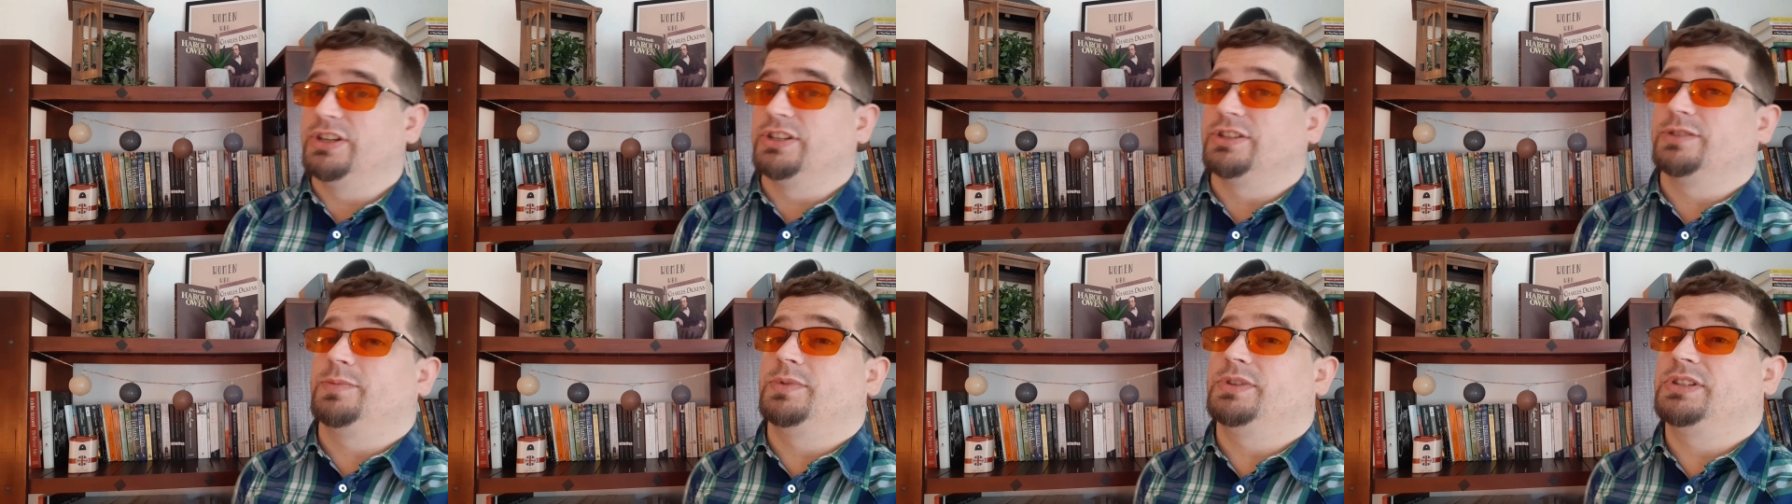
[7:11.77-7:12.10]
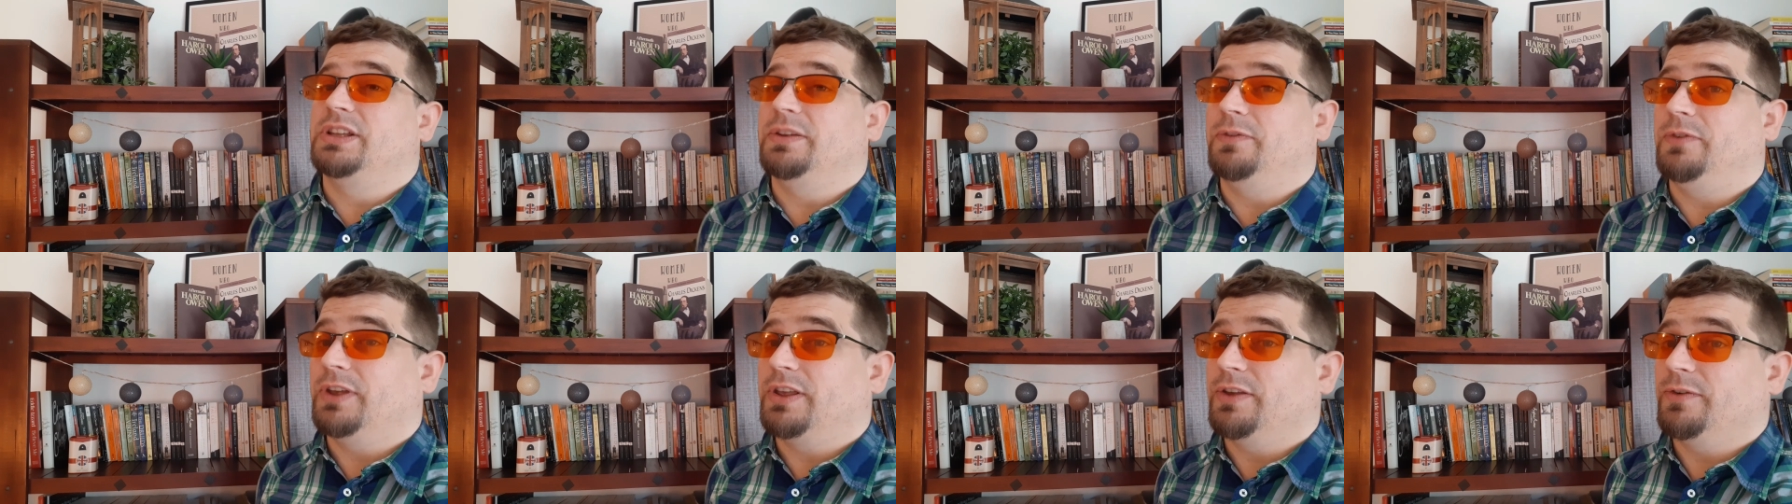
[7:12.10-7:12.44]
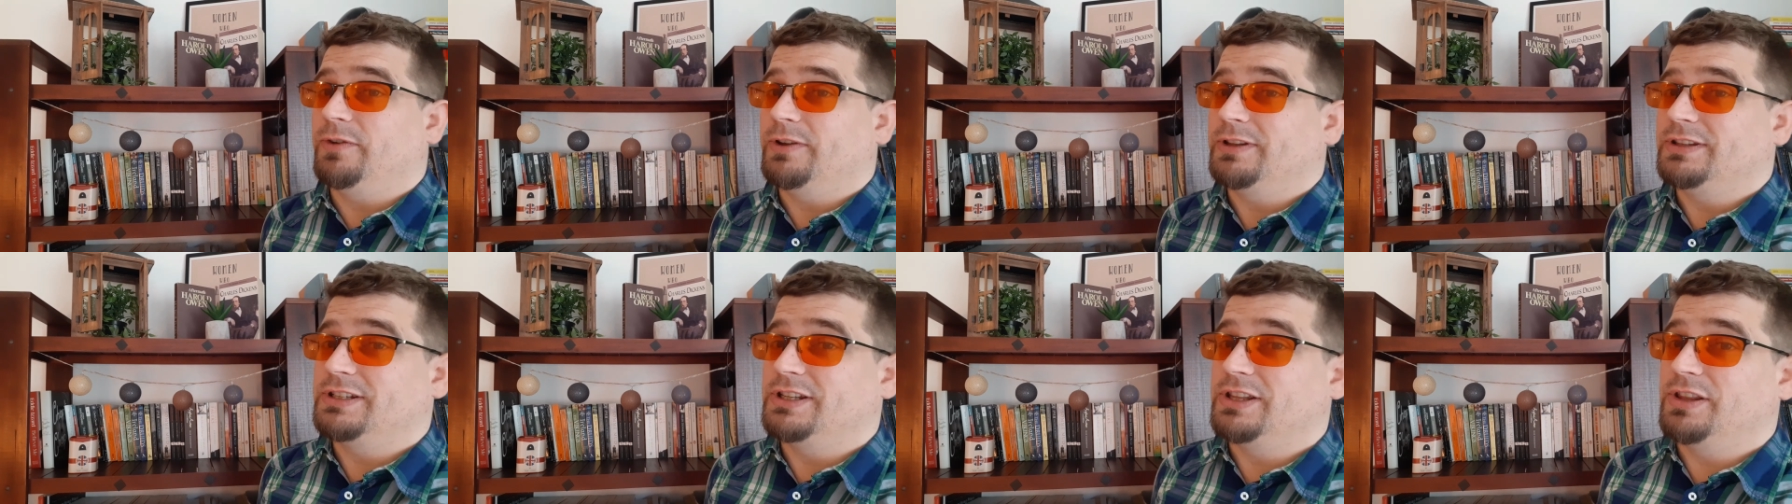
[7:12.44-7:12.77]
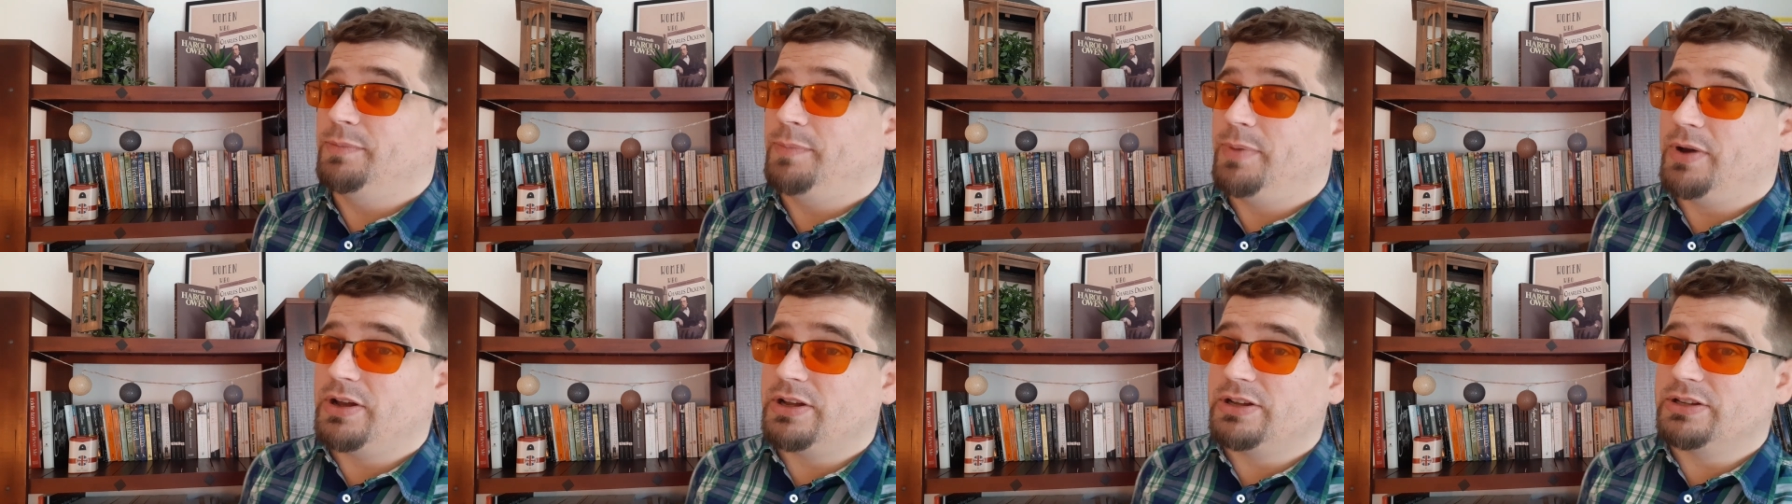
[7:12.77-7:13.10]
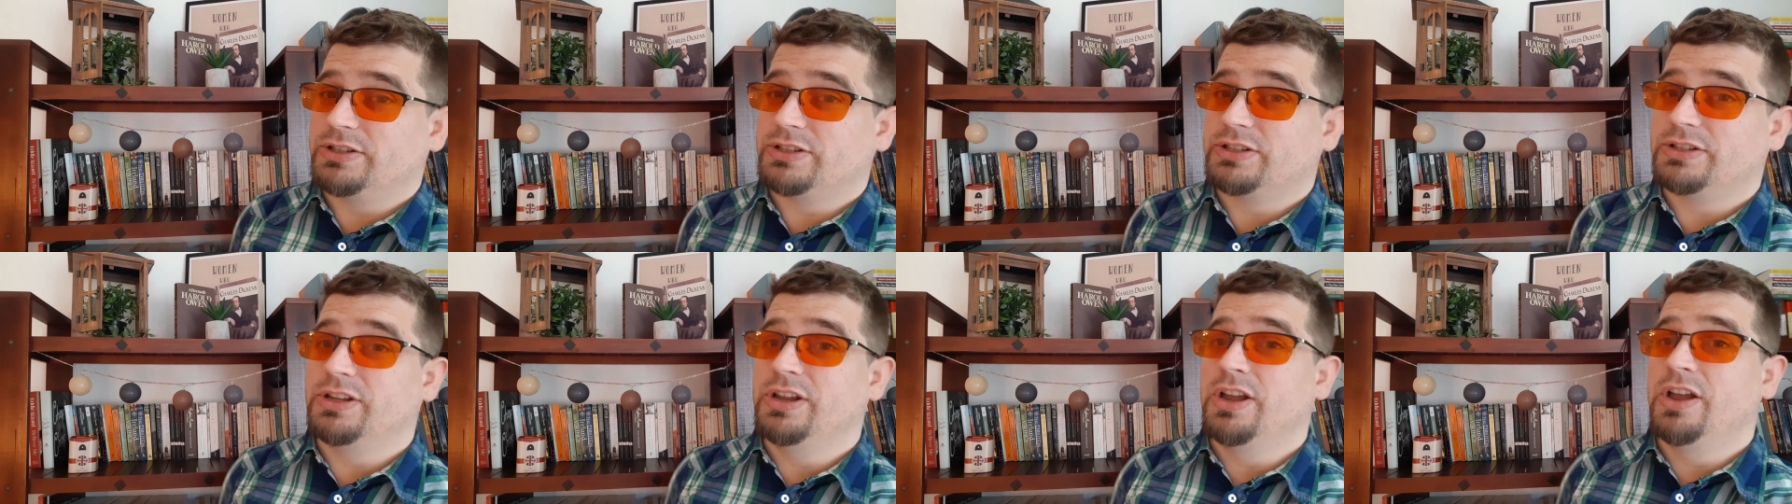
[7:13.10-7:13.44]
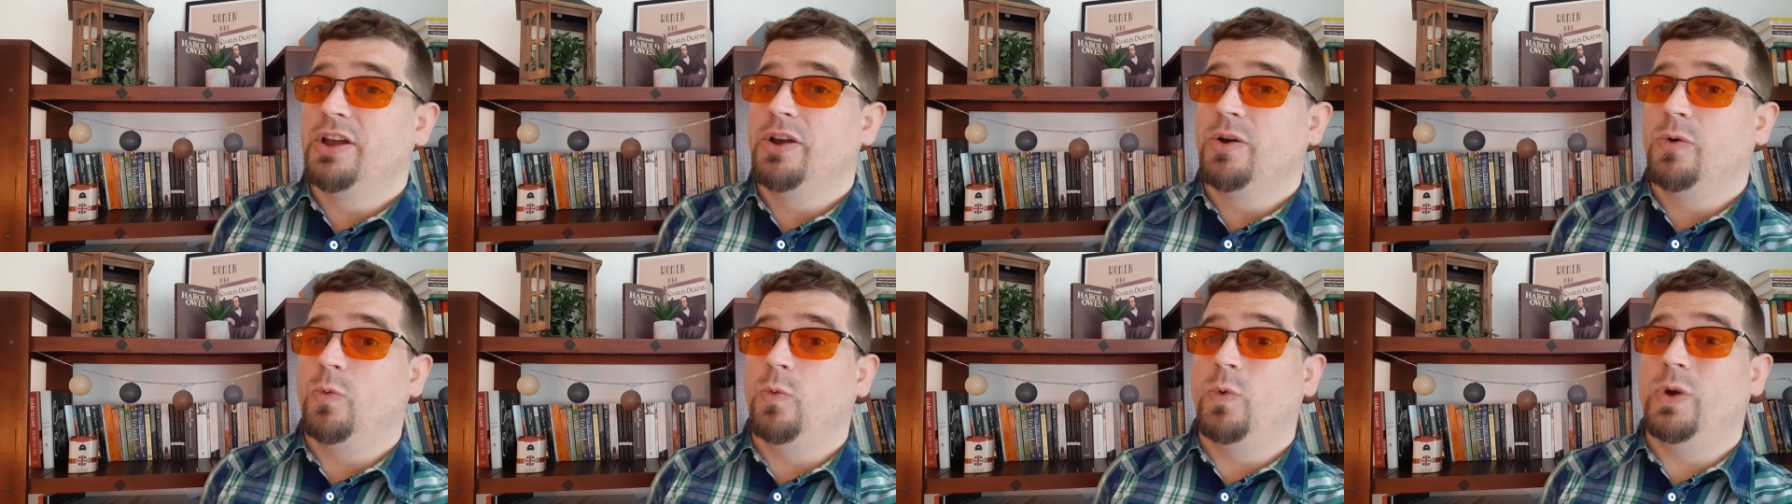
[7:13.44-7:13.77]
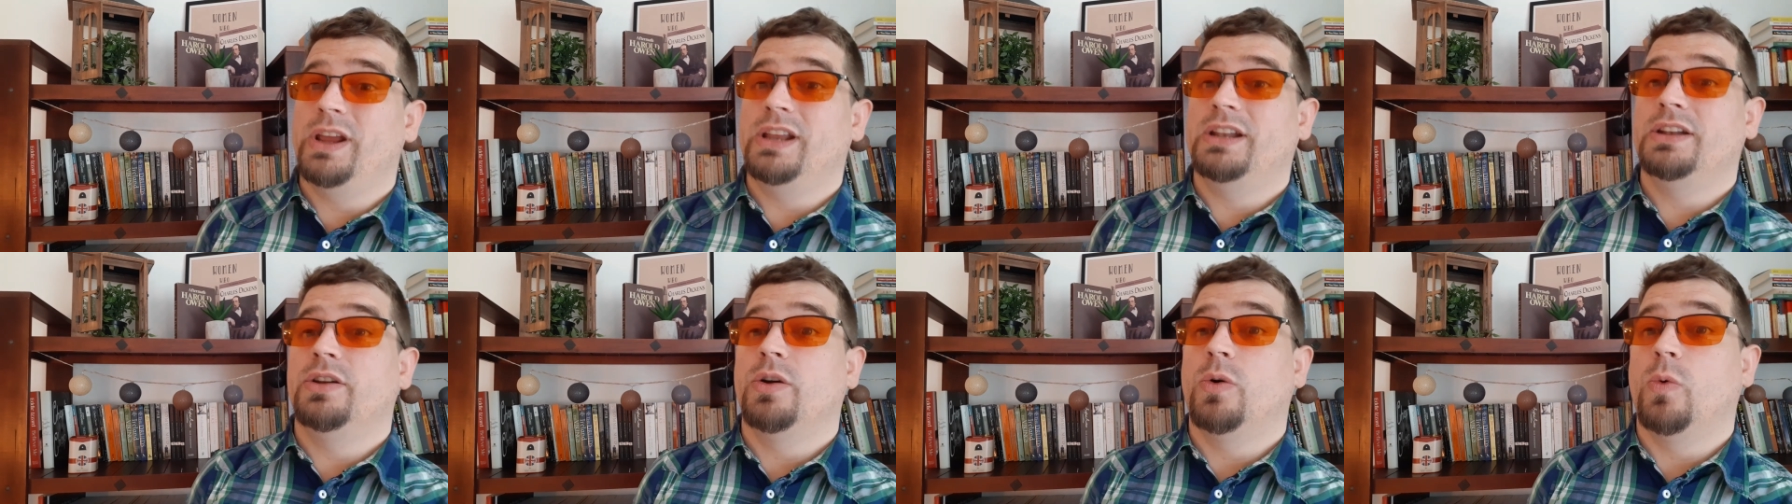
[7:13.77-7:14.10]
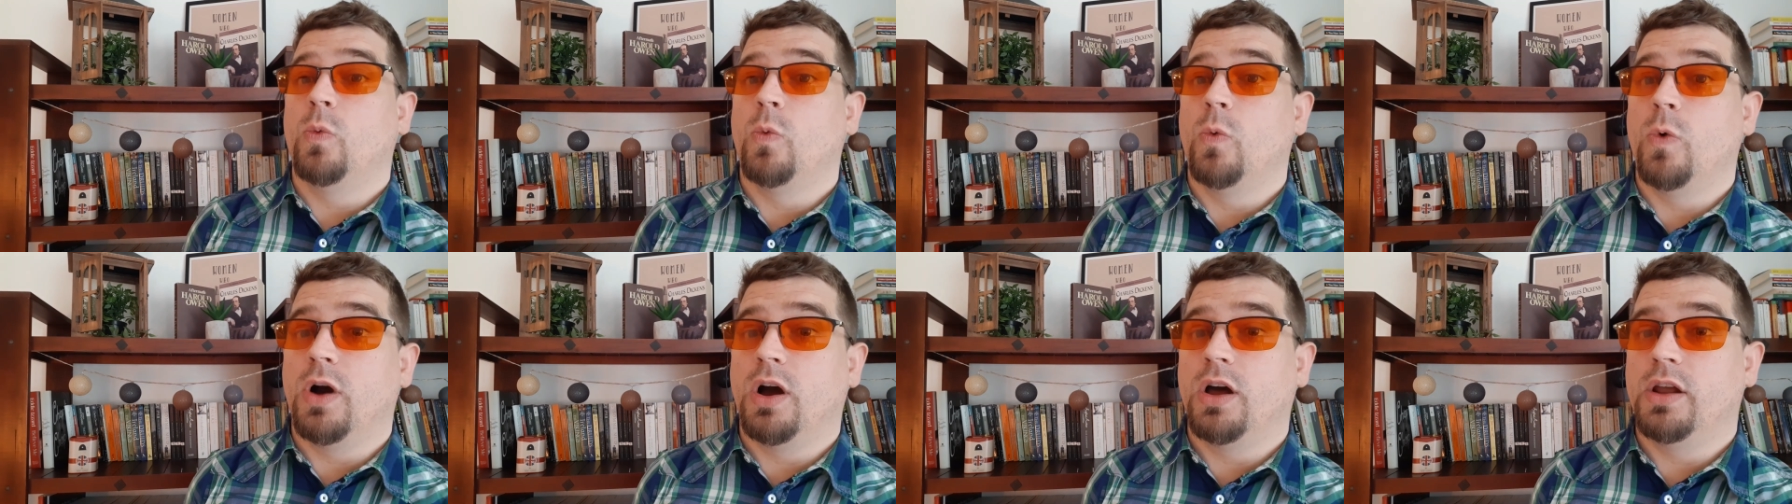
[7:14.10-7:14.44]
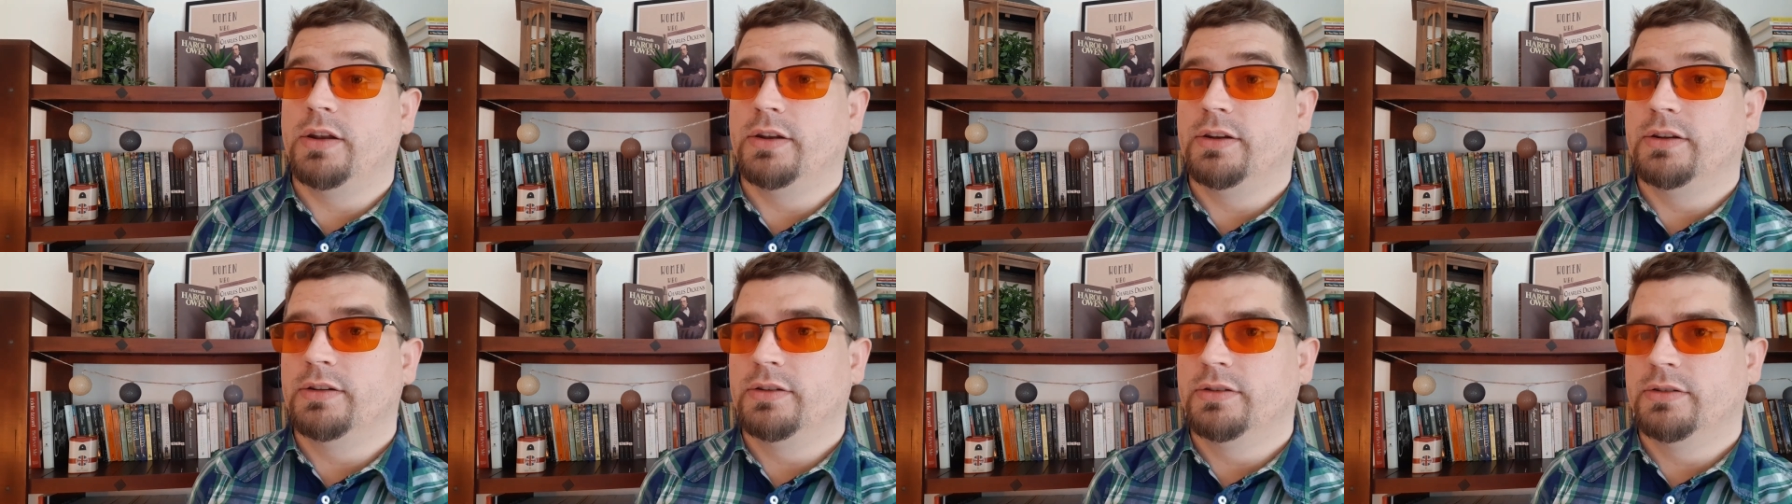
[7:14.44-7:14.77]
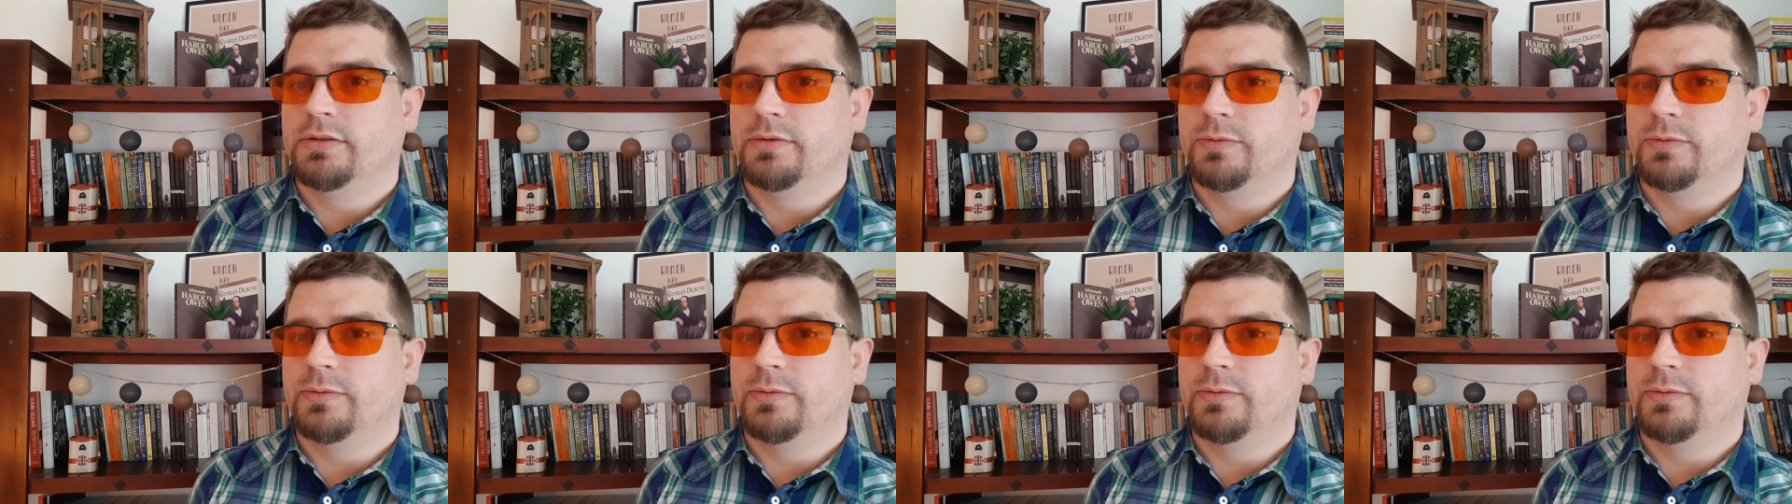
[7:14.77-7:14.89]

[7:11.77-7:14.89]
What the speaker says: Specific event in the past. Win, won.